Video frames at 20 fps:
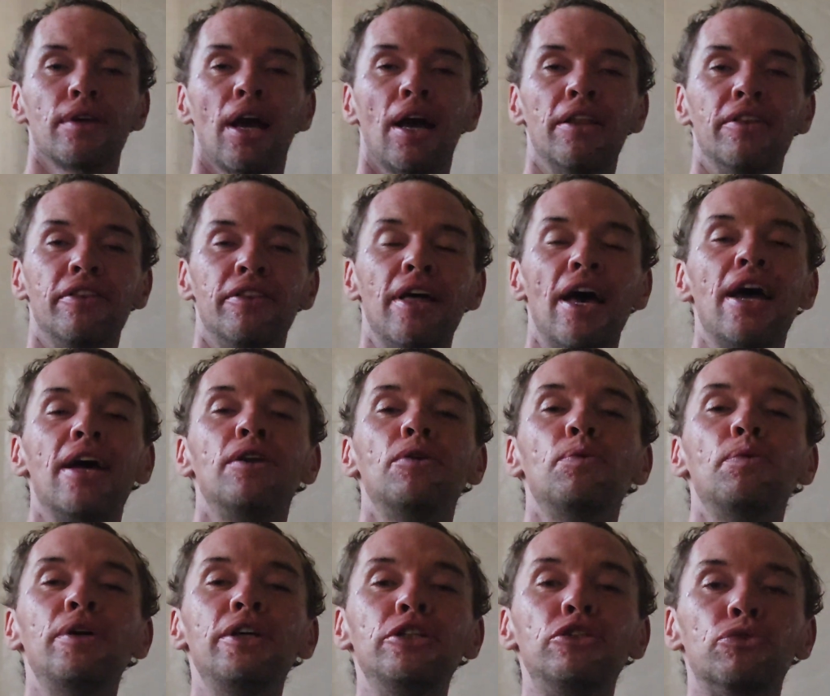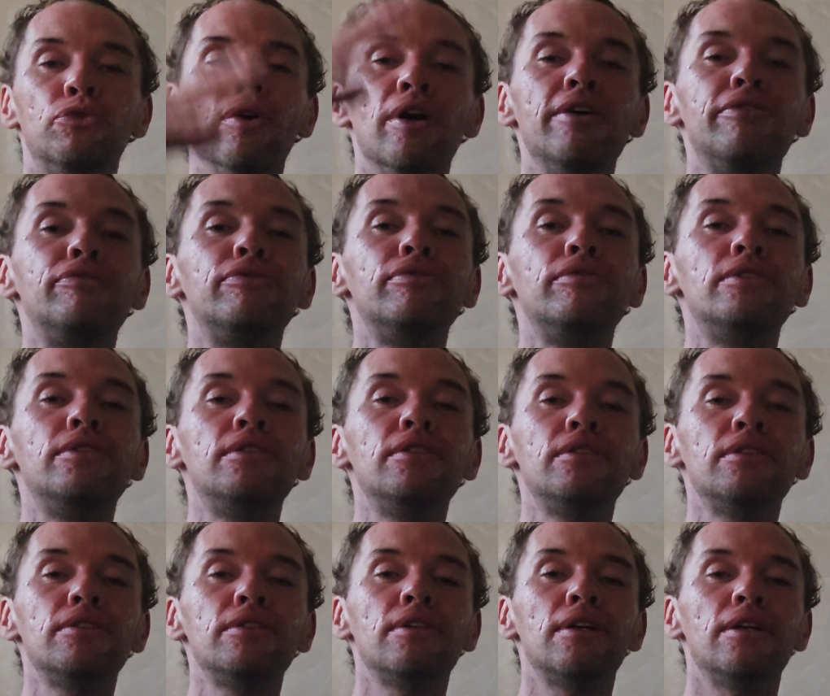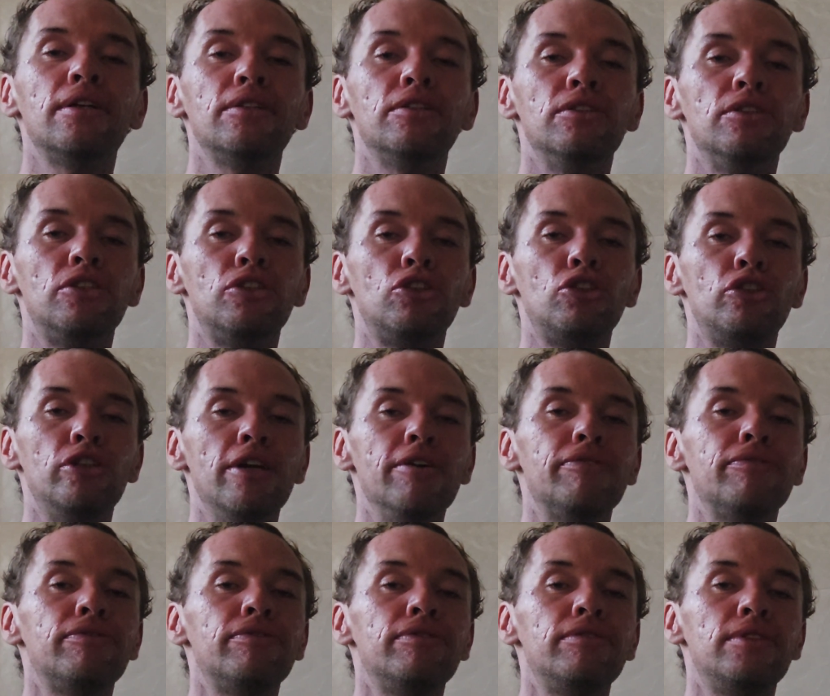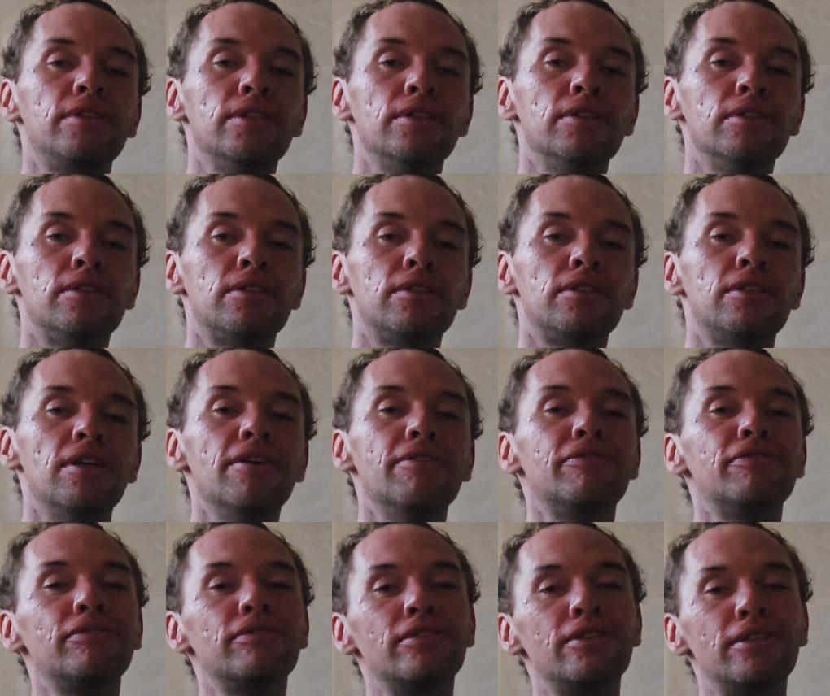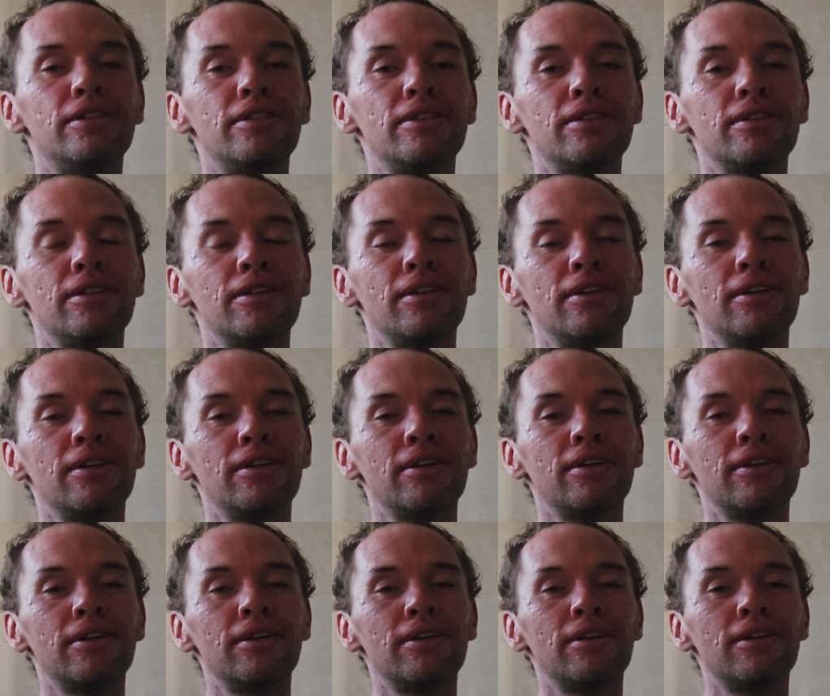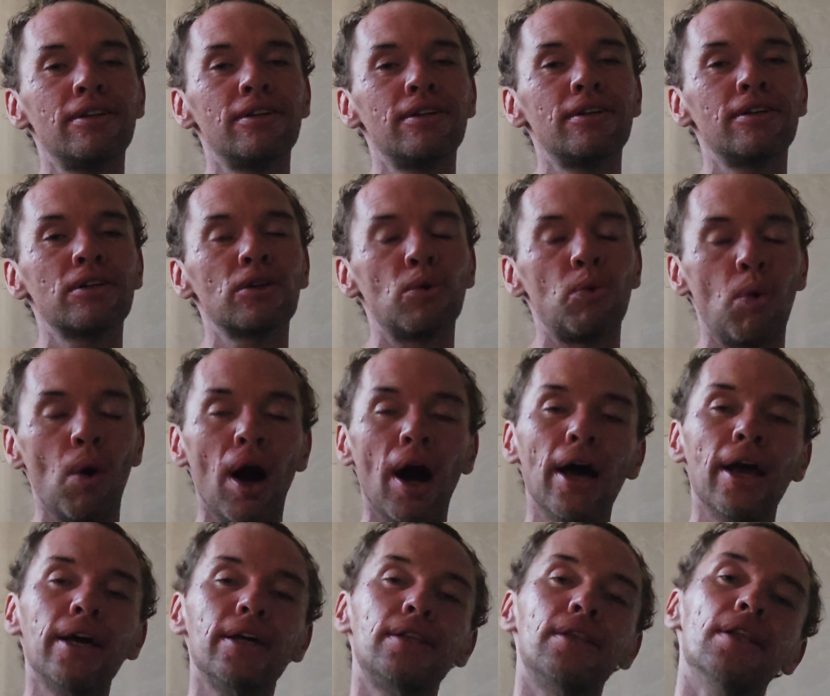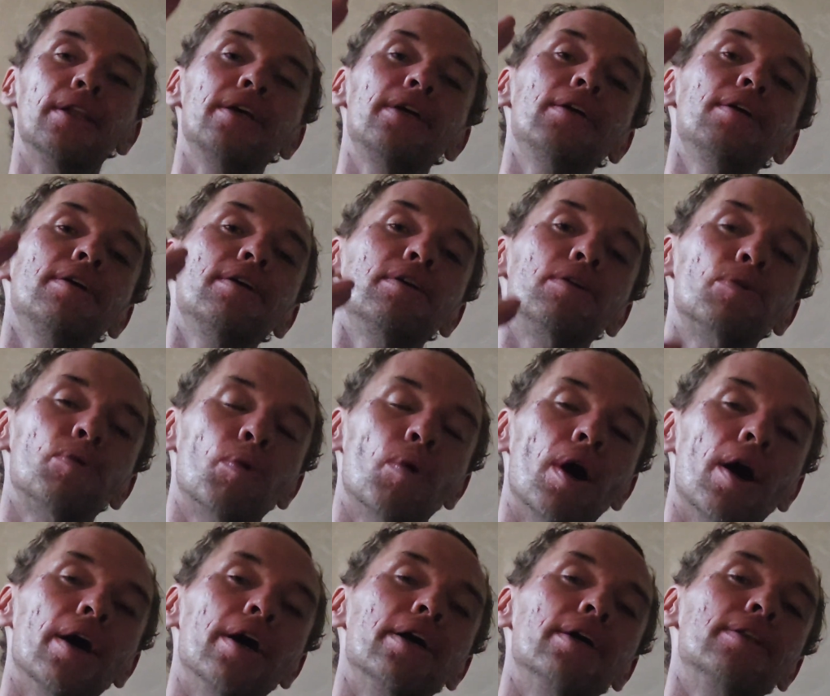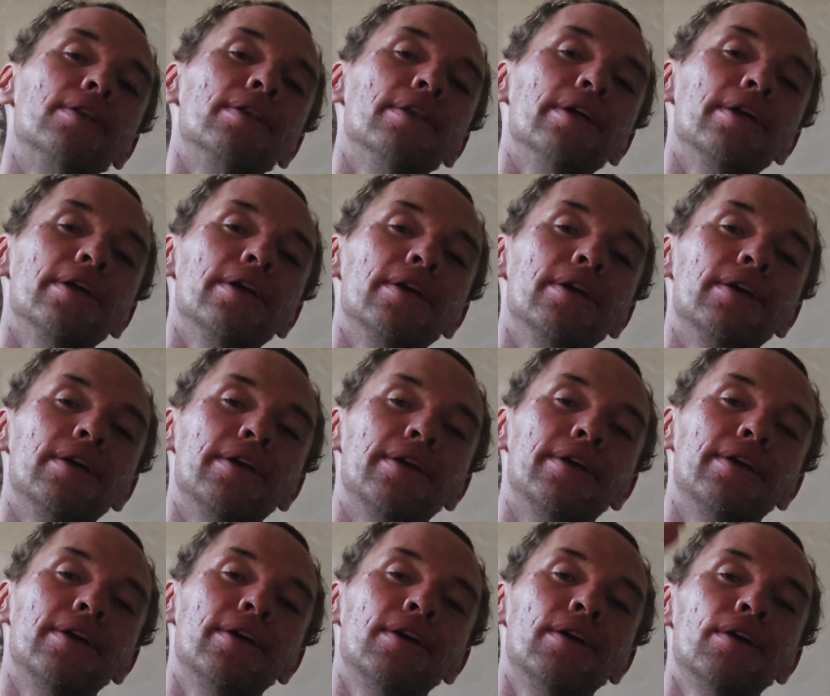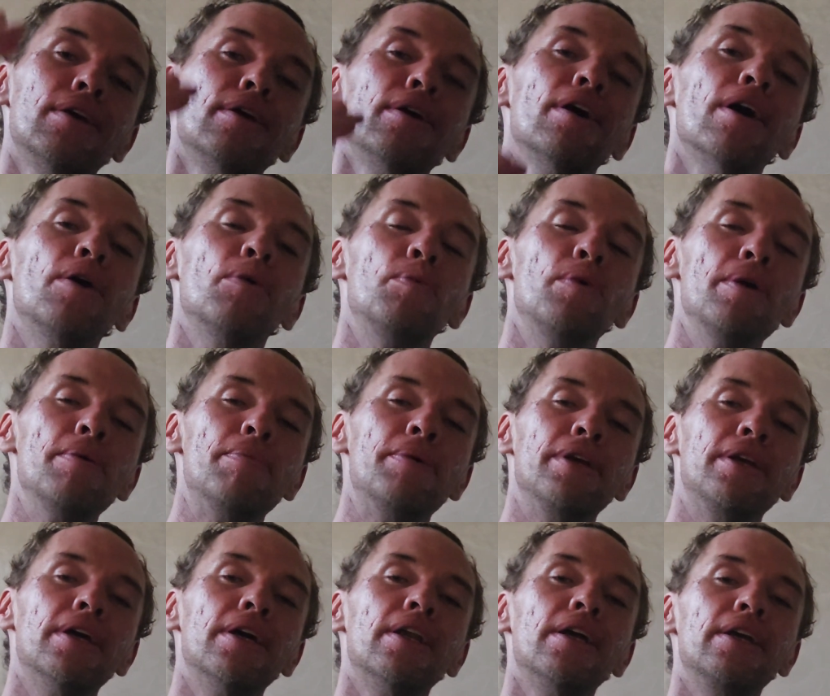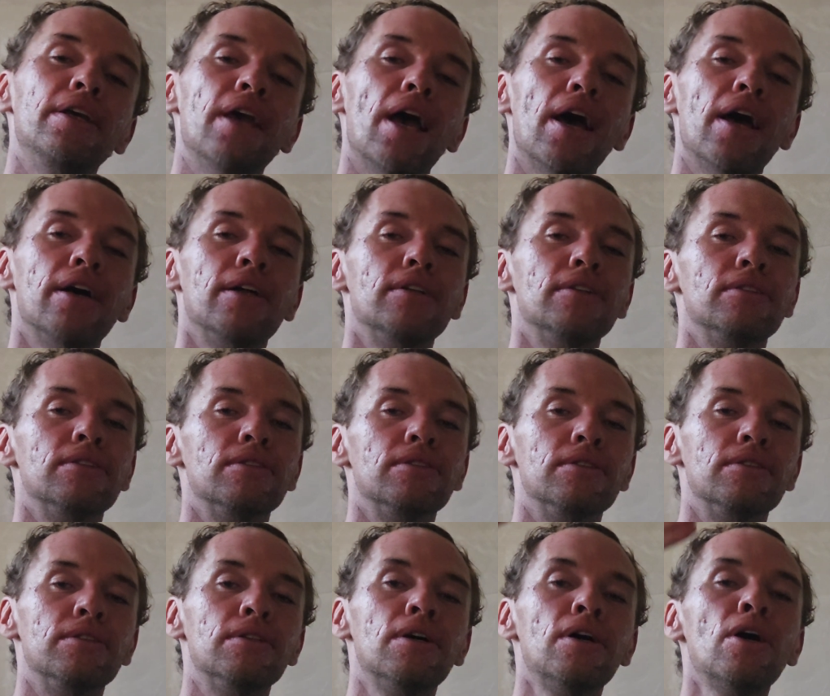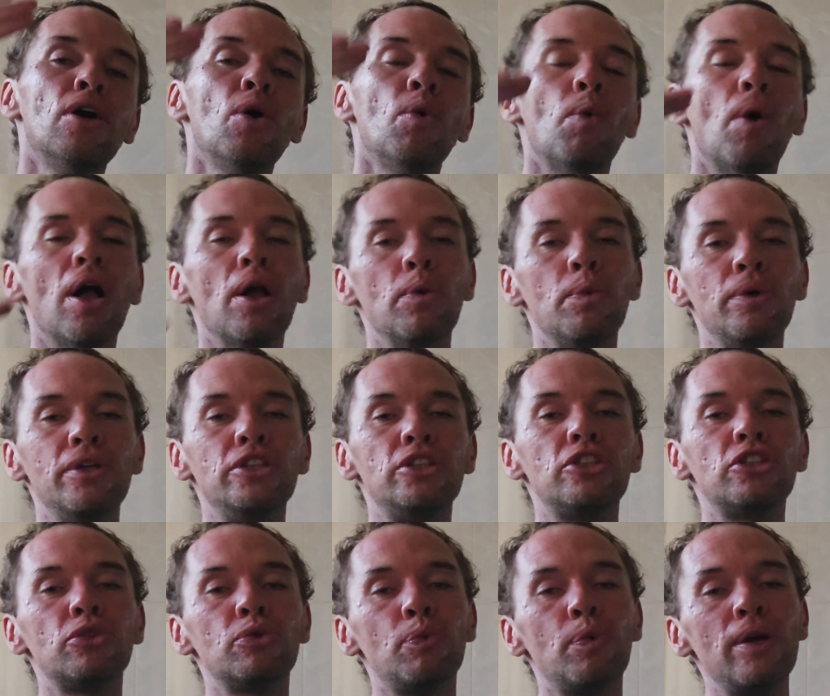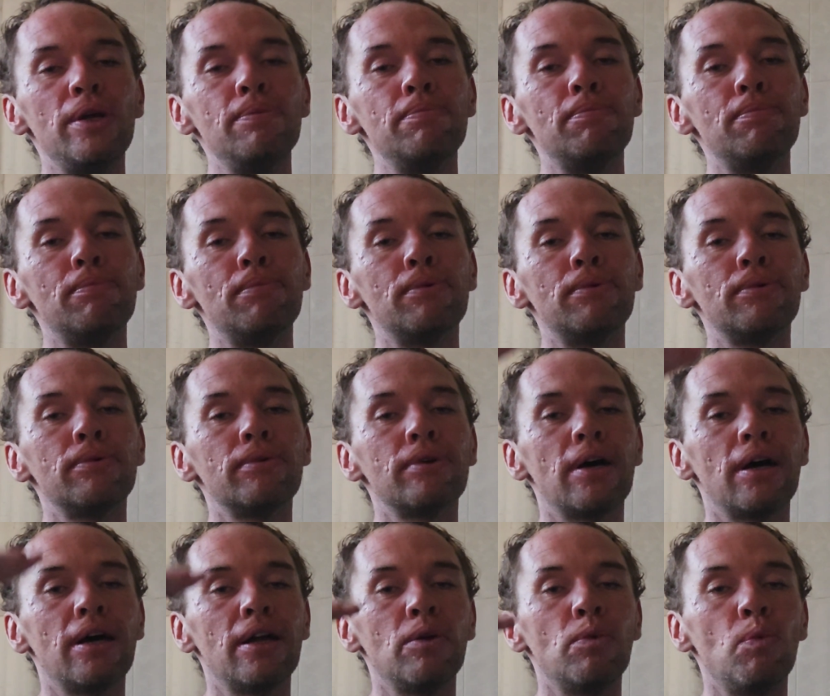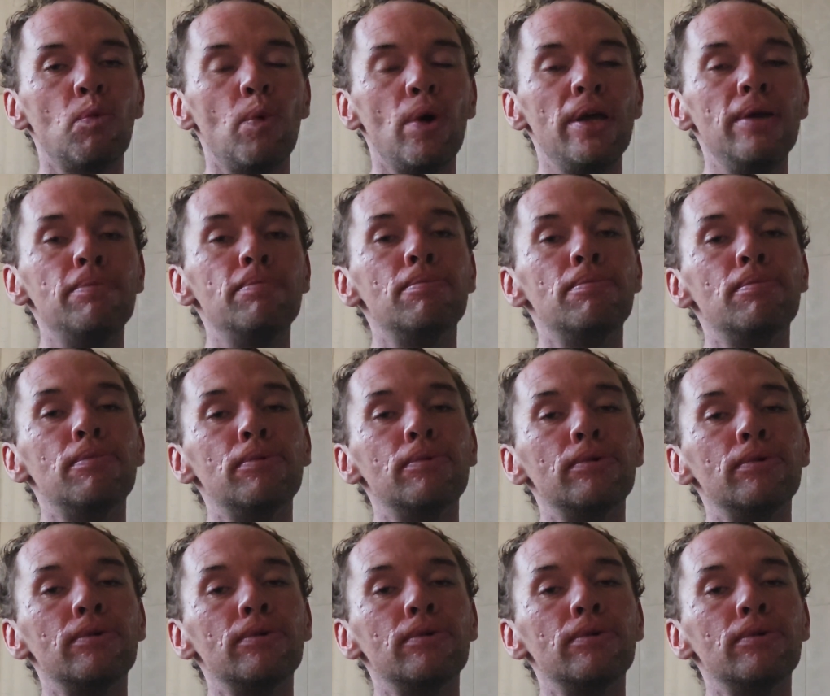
And then we drift and shift and sift quietly, quietly, and we begin again while we sweep and weep